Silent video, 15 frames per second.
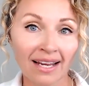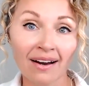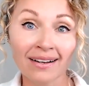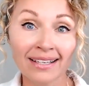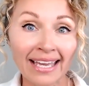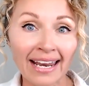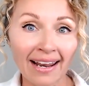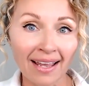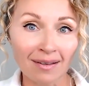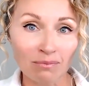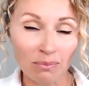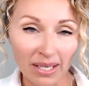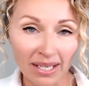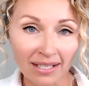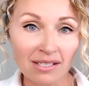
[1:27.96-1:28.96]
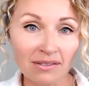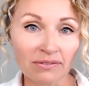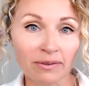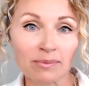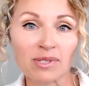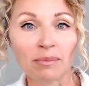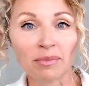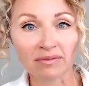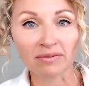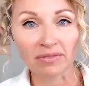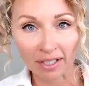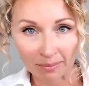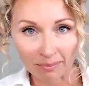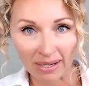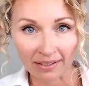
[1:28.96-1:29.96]
are getting bids from some of her
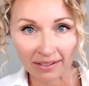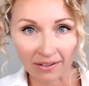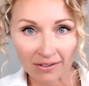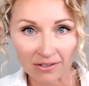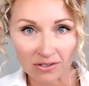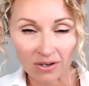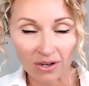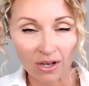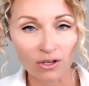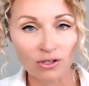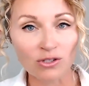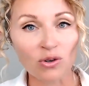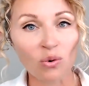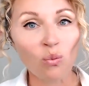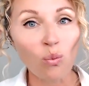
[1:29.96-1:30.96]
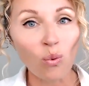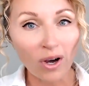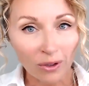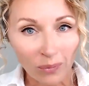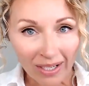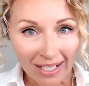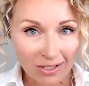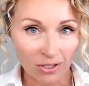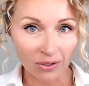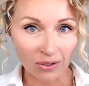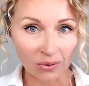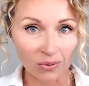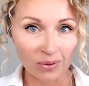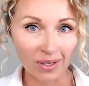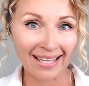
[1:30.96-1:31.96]
competitors. So what do we
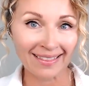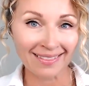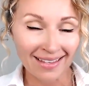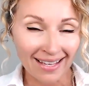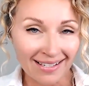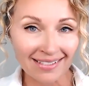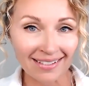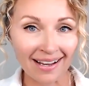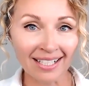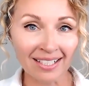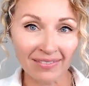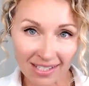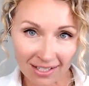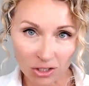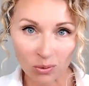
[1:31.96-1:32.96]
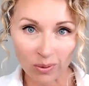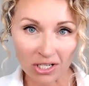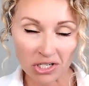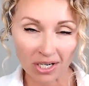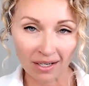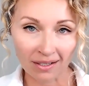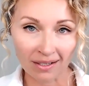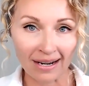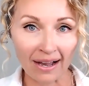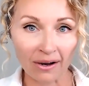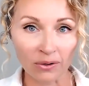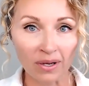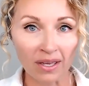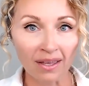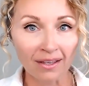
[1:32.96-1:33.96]
do in this kind of a situation?
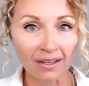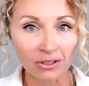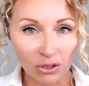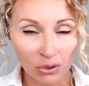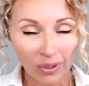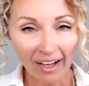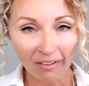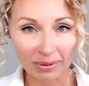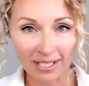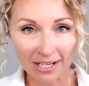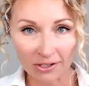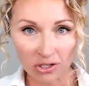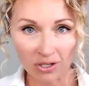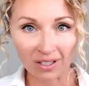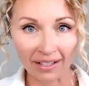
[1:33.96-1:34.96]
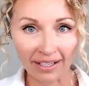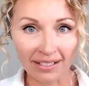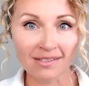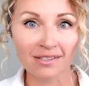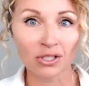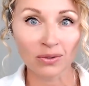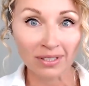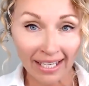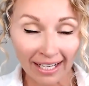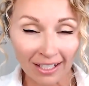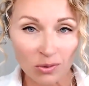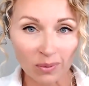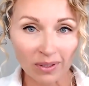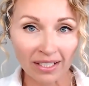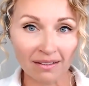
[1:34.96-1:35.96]
Now, you have potential clients that you engage
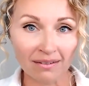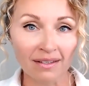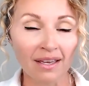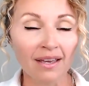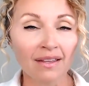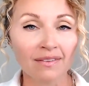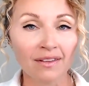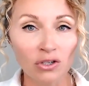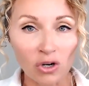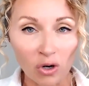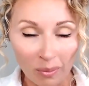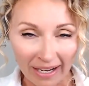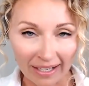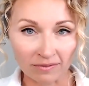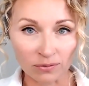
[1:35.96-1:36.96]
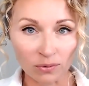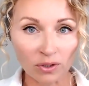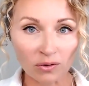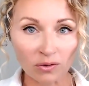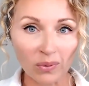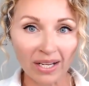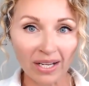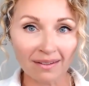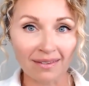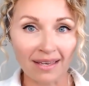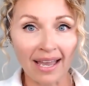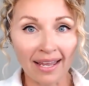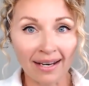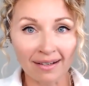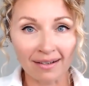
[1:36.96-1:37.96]
with, that you go back and forth with,
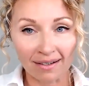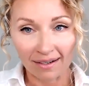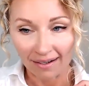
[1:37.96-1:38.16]
and